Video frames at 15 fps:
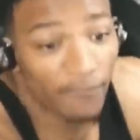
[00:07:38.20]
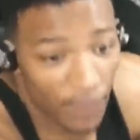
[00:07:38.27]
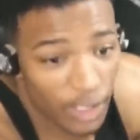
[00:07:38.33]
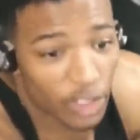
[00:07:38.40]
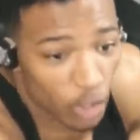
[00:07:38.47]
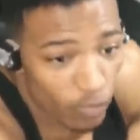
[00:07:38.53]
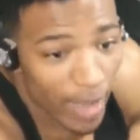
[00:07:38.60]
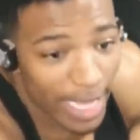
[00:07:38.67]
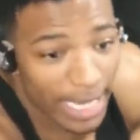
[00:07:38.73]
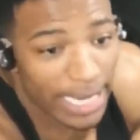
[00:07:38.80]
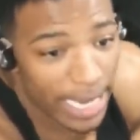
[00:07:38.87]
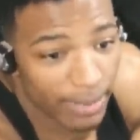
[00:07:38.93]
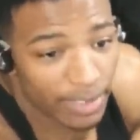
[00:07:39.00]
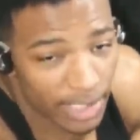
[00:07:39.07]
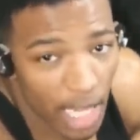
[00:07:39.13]
he
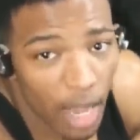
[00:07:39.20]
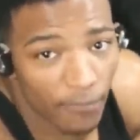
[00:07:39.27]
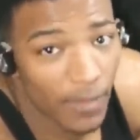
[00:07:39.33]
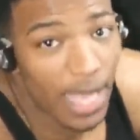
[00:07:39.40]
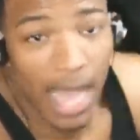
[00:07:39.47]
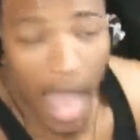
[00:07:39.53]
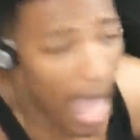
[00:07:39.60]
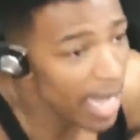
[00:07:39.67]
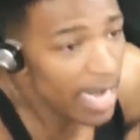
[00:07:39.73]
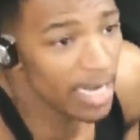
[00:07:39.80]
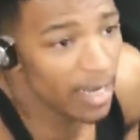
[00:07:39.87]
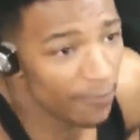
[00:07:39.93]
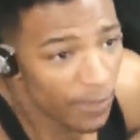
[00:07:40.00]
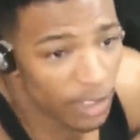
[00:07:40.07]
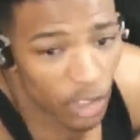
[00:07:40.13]
eviscerated himself. I
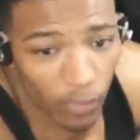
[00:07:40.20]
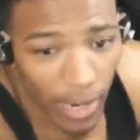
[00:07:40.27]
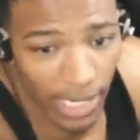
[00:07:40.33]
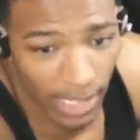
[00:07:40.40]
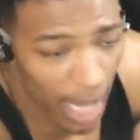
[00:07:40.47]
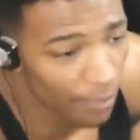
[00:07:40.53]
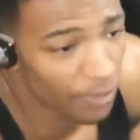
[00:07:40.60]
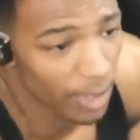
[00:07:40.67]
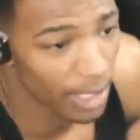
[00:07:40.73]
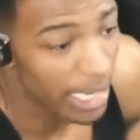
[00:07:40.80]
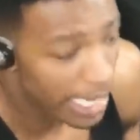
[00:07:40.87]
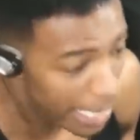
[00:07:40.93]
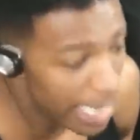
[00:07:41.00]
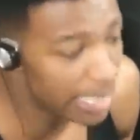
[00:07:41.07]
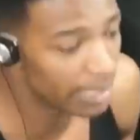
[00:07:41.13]
didn't eviscerate nothing.
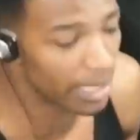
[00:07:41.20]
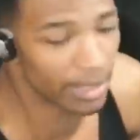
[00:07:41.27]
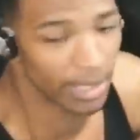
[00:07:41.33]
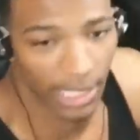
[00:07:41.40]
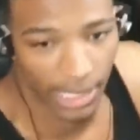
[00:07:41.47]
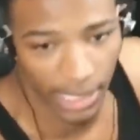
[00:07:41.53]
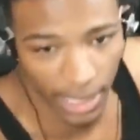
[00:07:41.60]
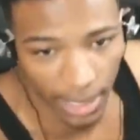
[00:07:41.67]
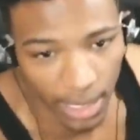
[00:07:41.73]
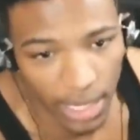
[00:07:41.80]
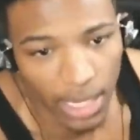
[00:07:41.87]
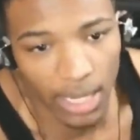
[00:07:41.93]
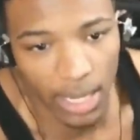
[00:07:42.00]
He did this shit.